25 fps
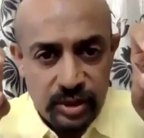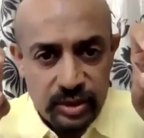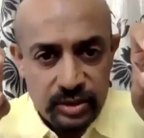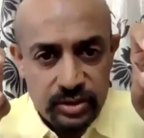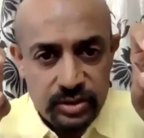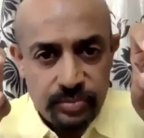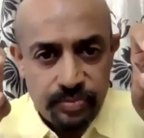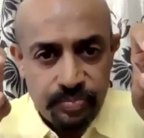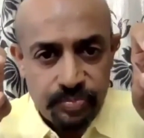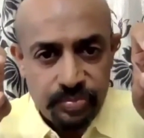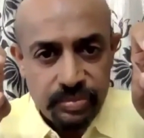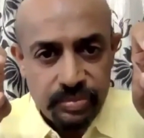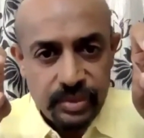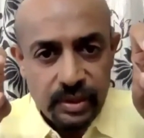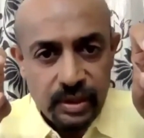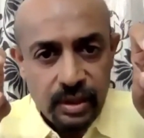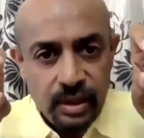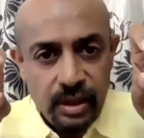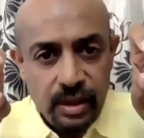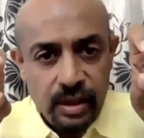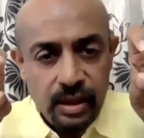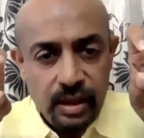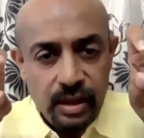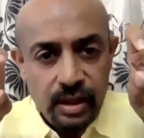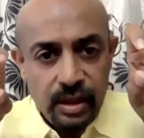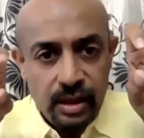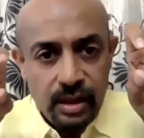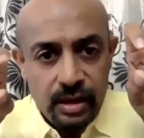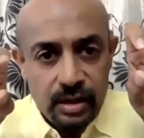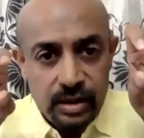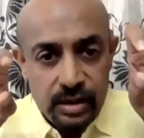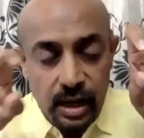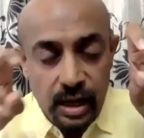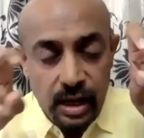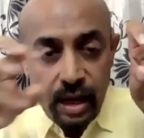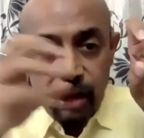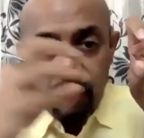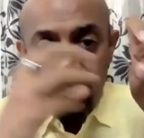much.
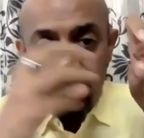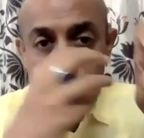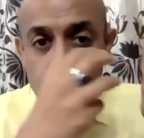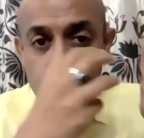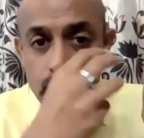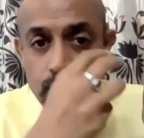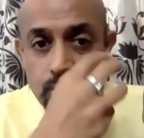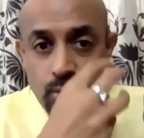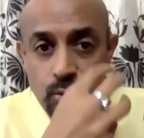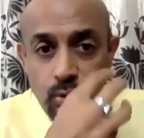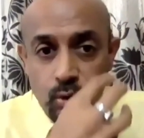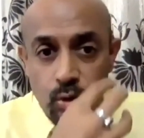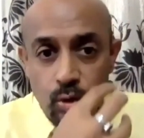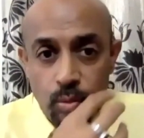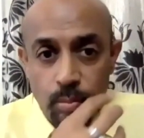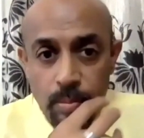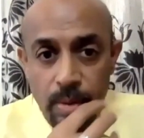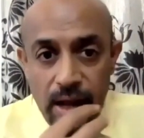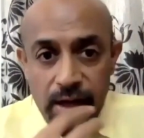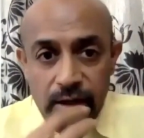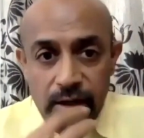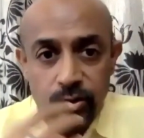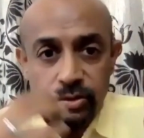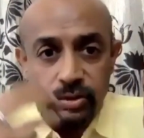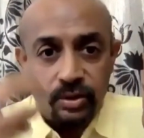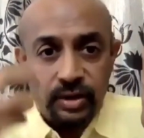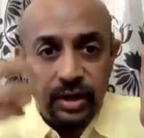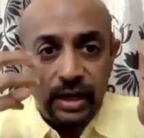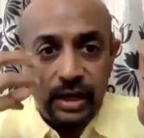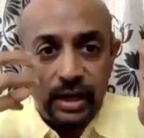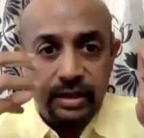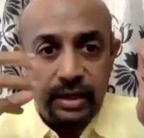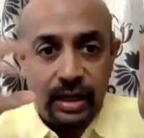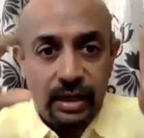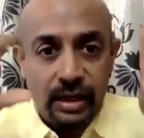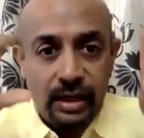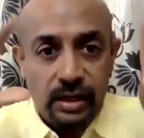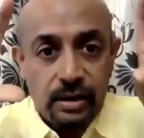Now you go back to the
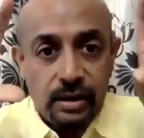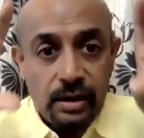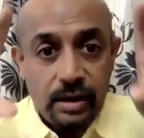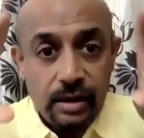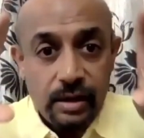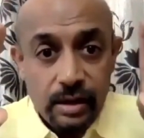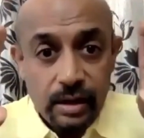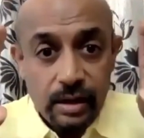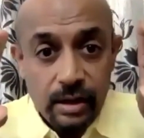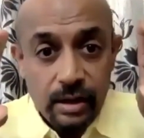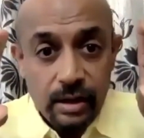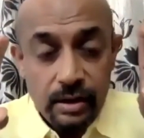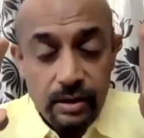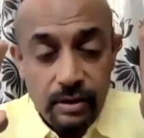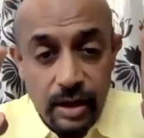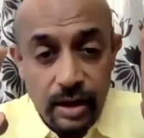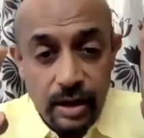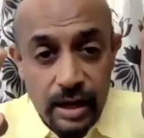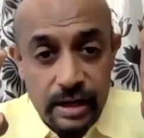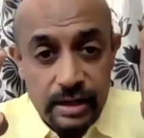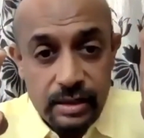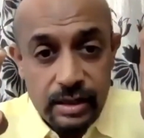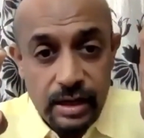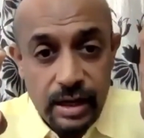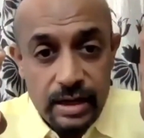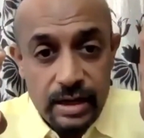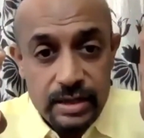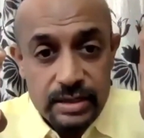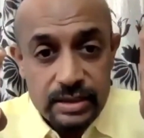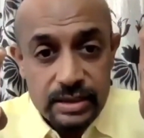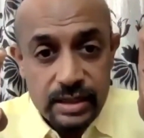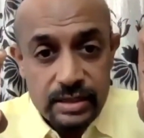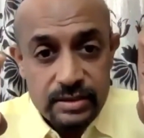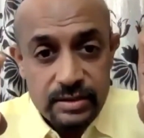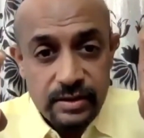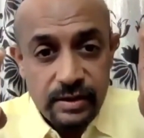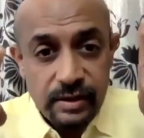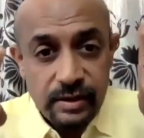right eye. Right eye has
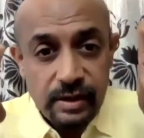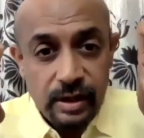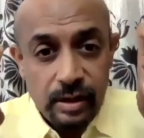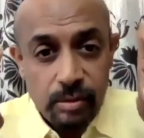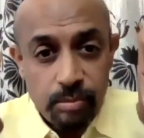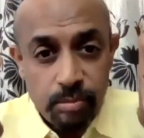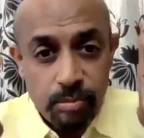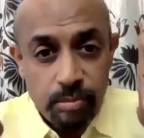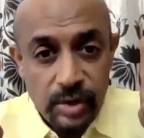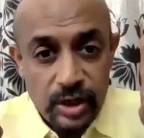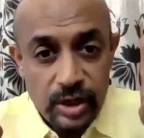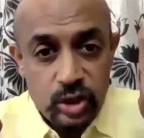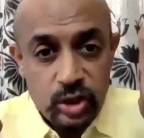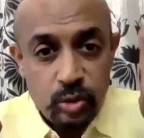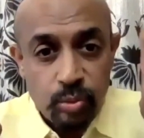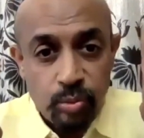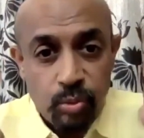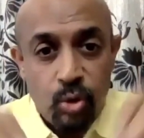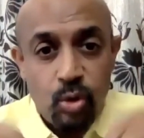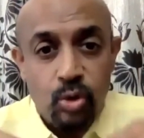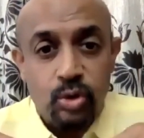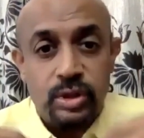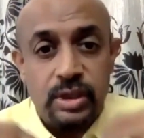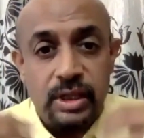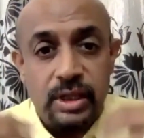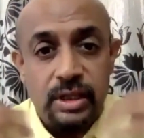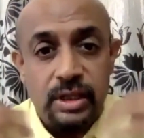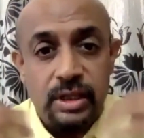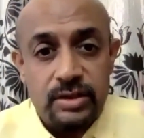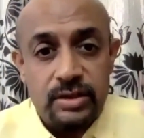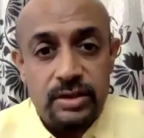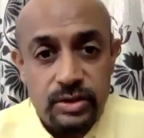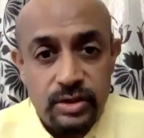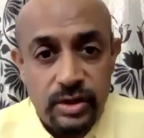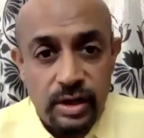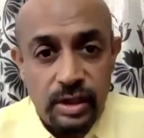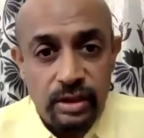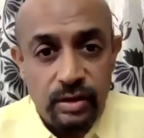constricted much more than the
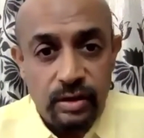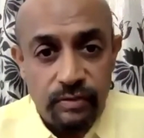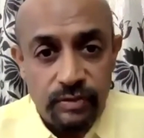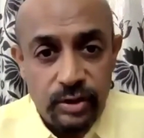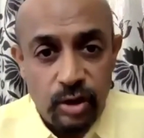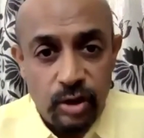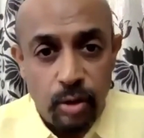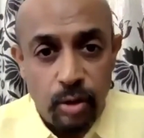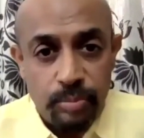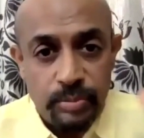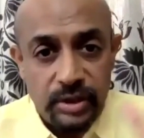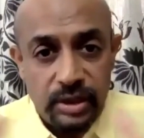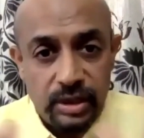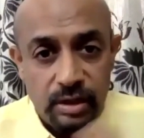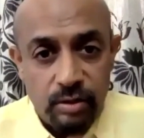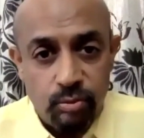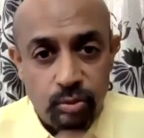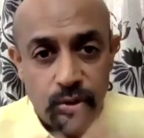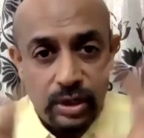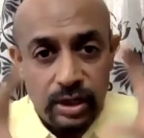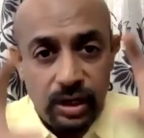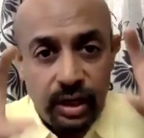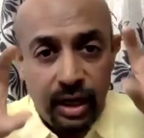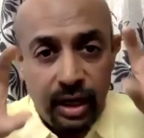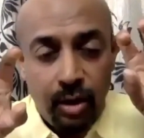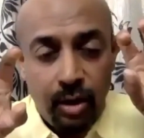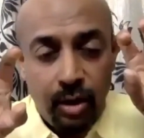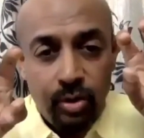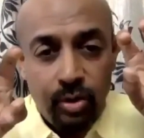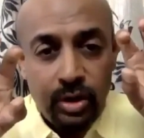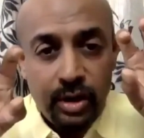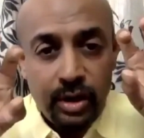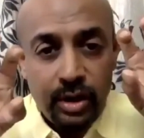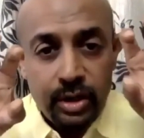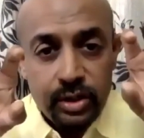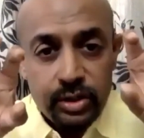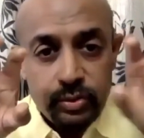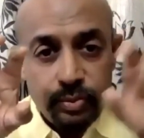strength of the optic nerve would allow.
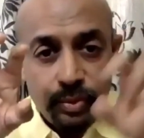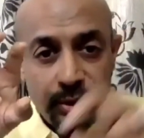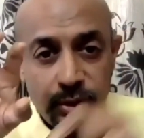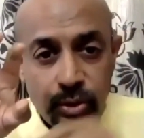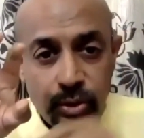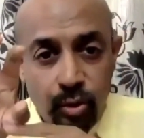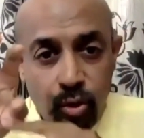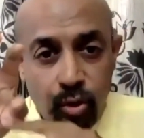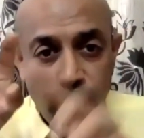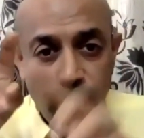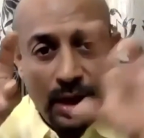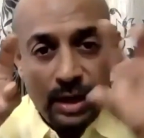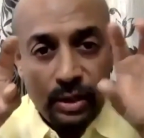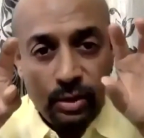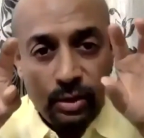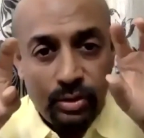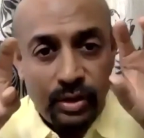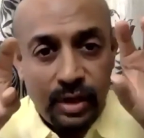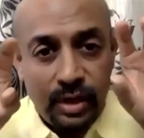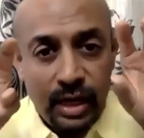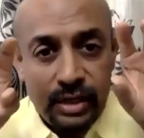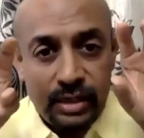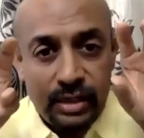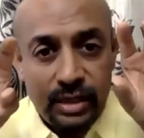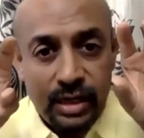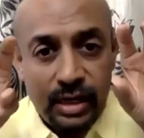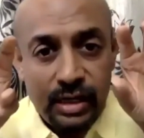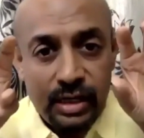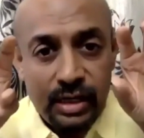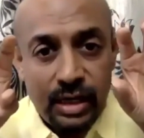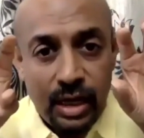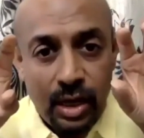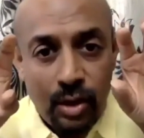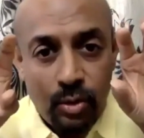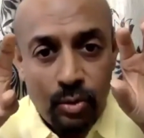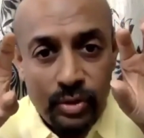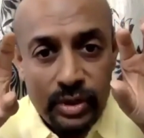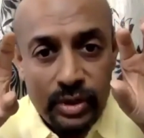So when you go back to the right eye,
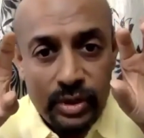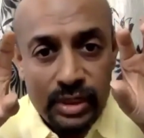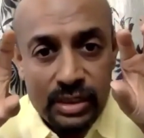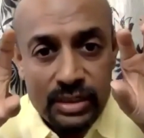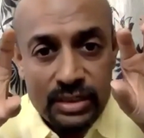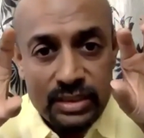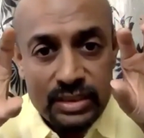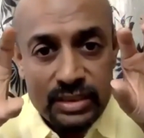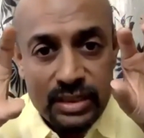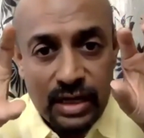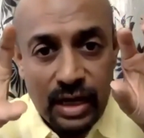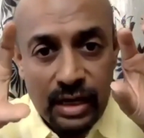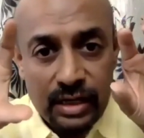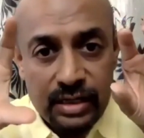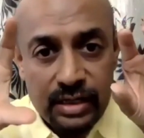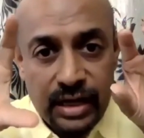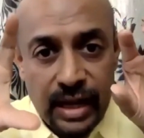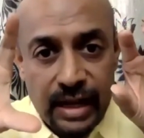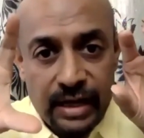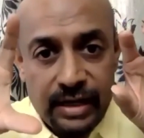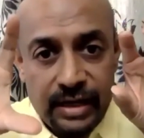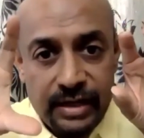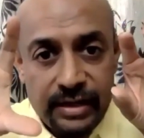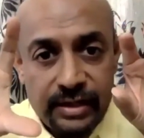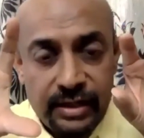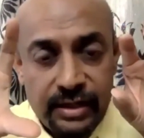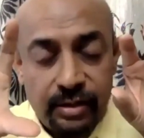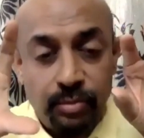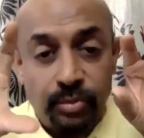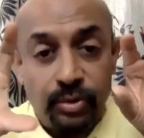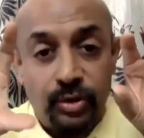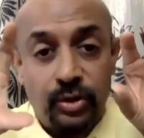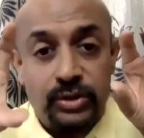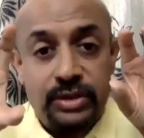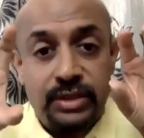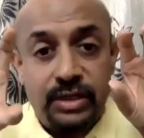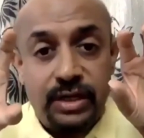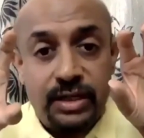now it will start dilating
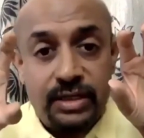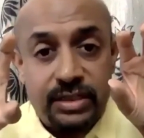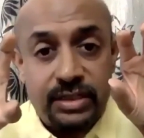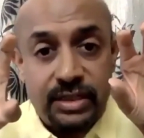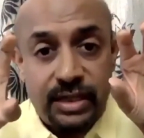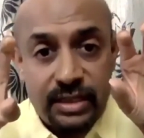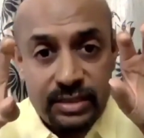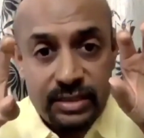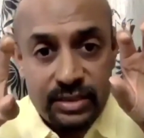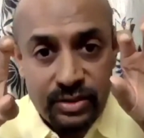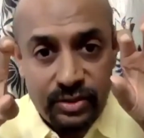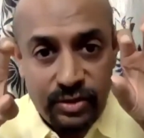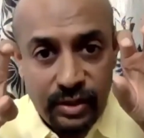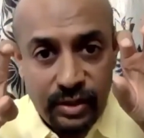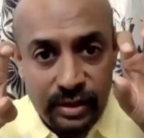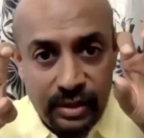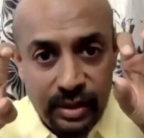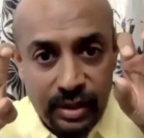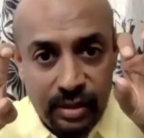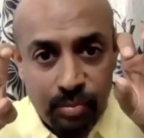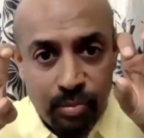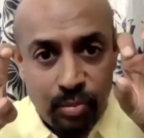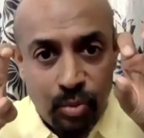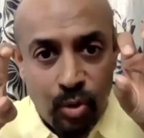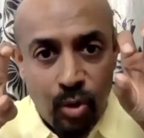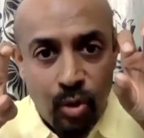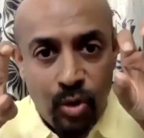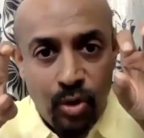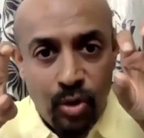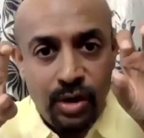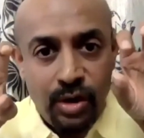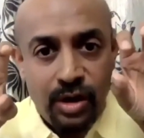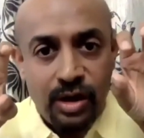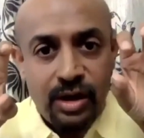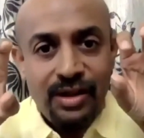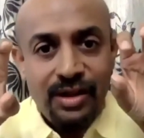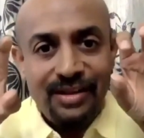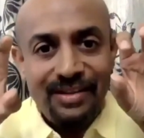because it has constricted
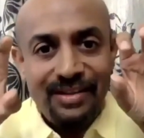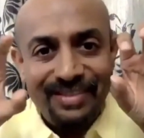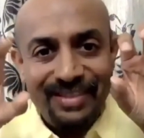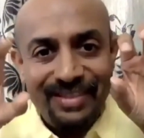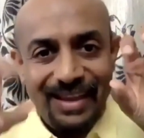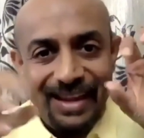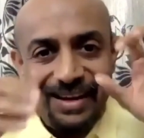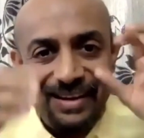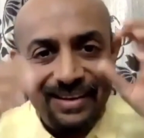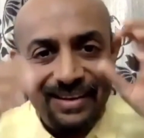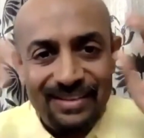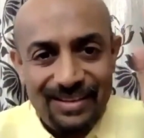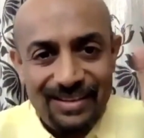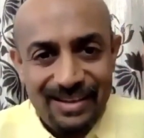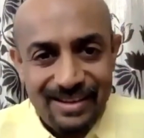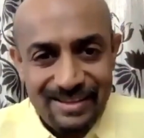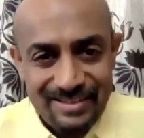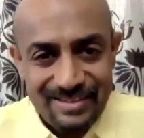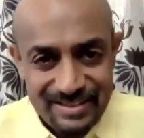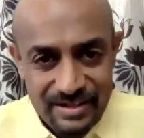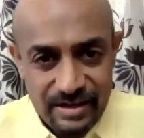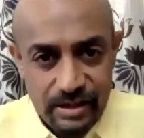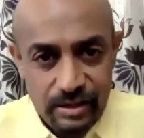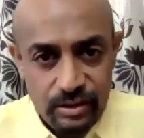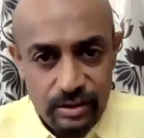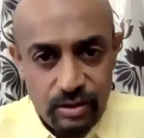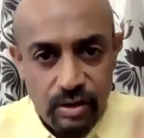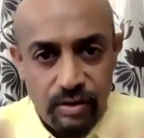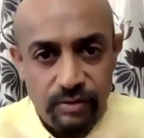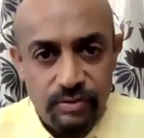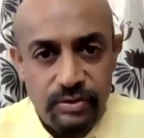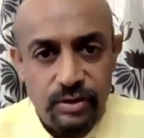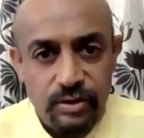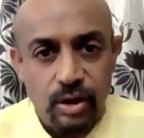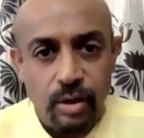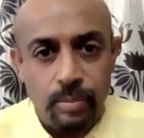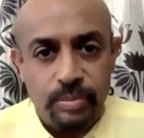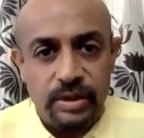more then the strength
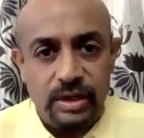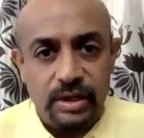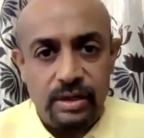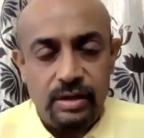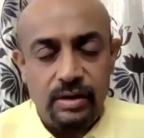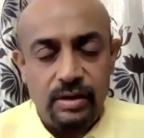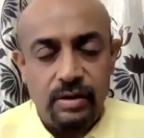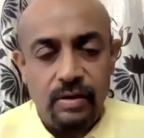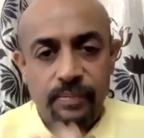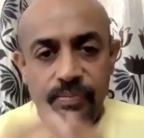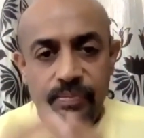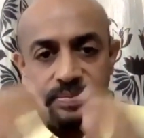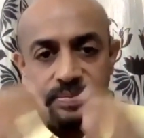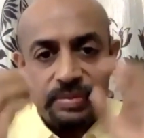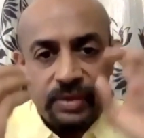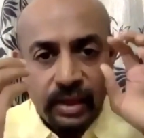of the optic nerve.